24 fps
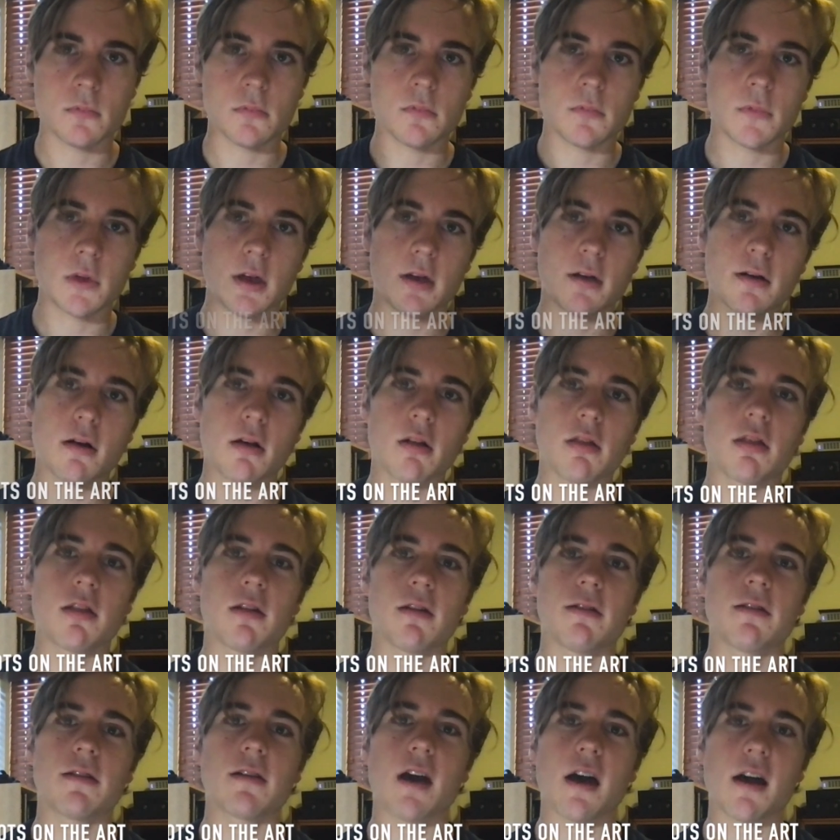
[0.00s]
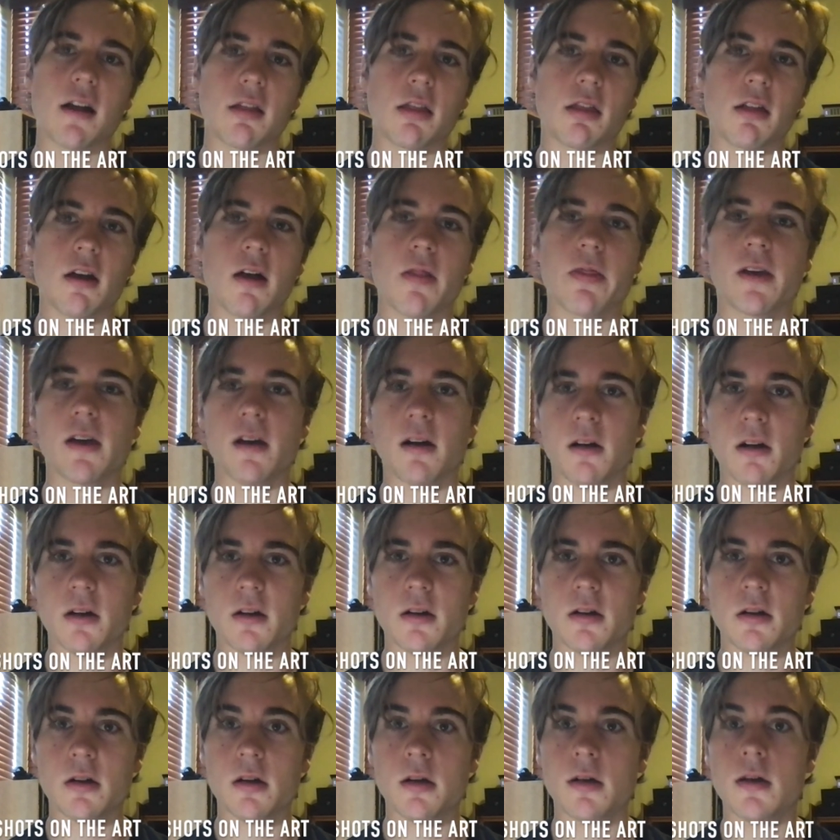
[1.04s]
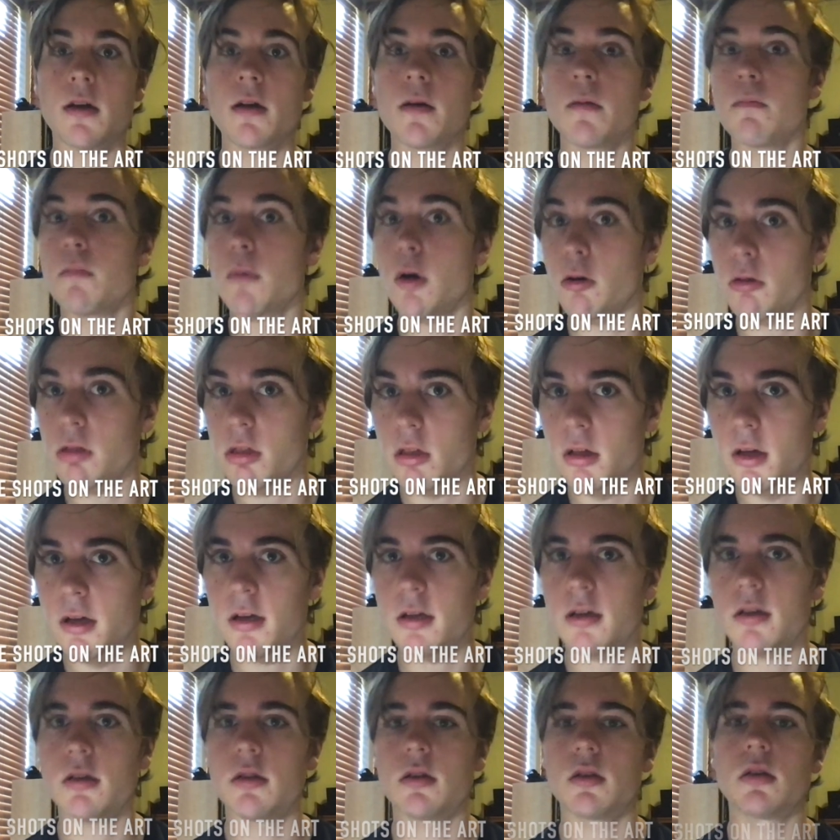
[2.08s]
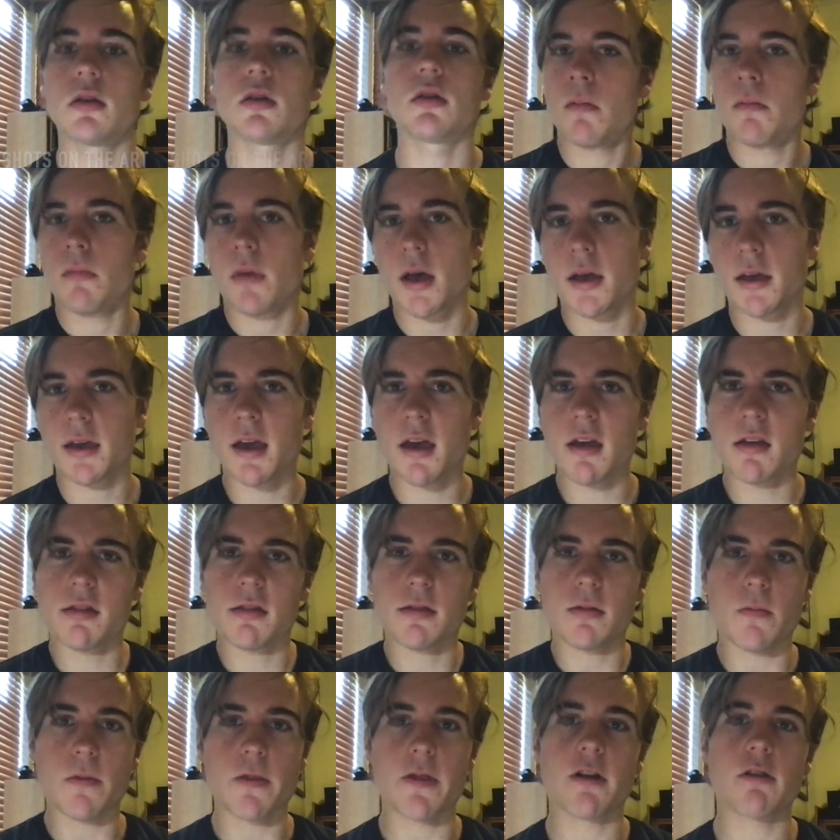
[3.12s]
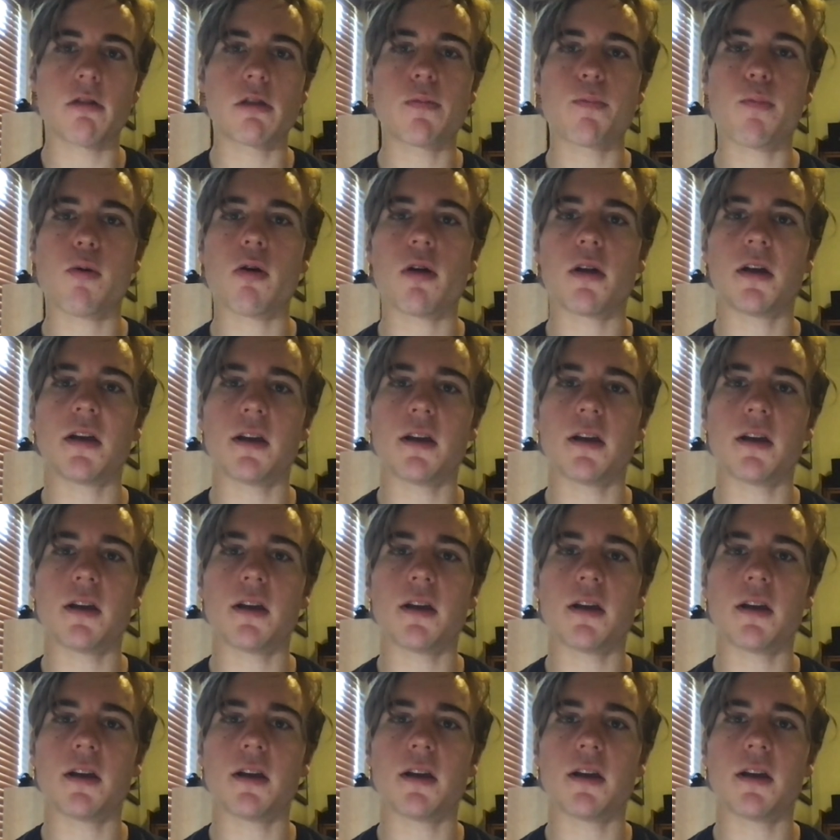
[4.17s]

He calls the shots on the art, mostly. I guess this point